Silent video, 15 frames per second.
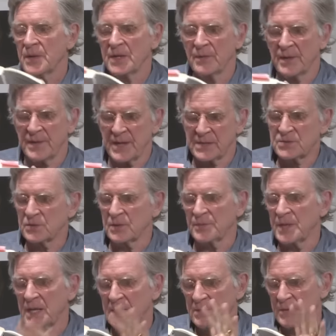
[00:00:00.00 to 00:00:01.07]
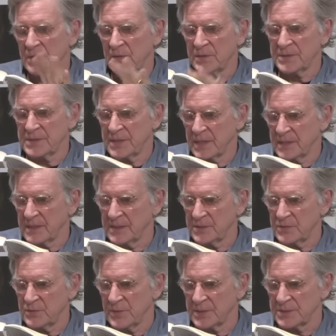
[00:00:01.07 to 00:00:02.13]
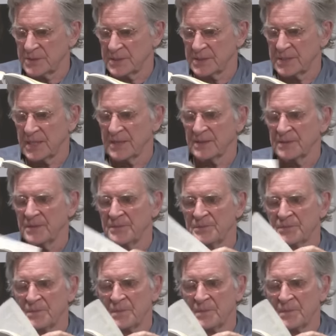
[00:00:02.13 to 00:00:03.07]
anyway, that's all. But I don't want to go into that in too much detail.